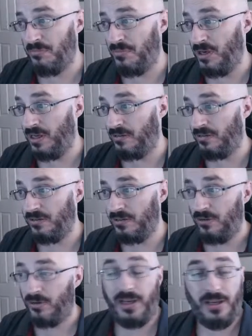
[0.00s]
No.
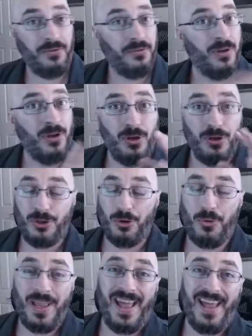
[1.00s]
Okay, so we
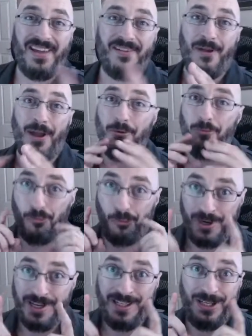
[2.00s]
have a
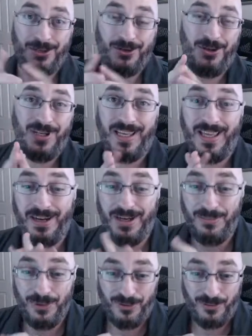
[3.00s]
really strong candidate
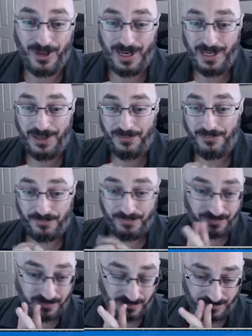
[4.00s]
move right now.
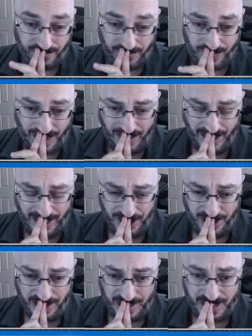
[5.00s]
That took
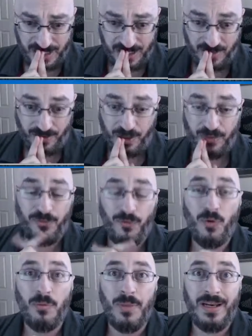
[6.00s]
us a good 4
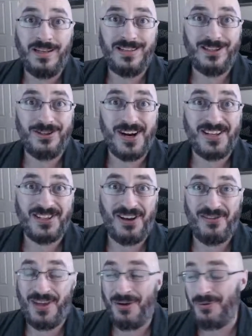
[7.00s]
minutes to try to solve
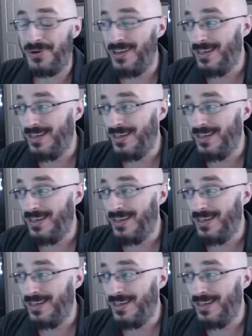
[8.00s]
that one.